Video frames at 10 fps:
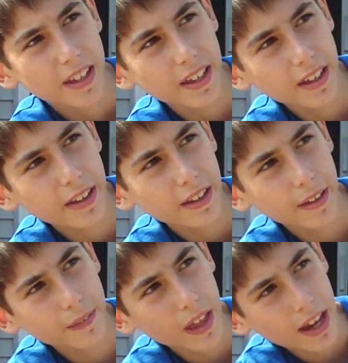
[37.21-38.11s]

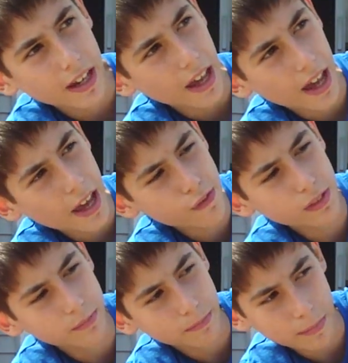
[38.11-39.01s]
and I, I
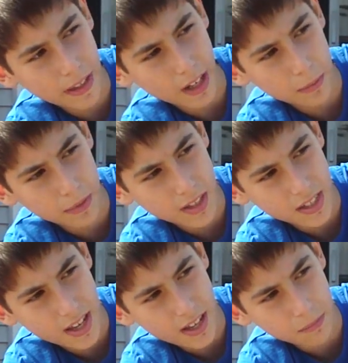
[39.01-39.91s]
haven't made updates
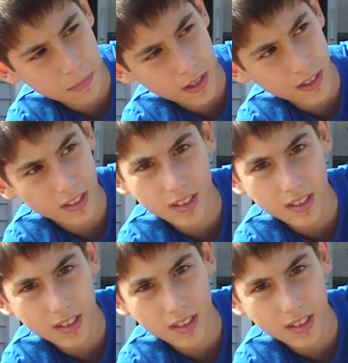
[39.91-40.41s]
yet, but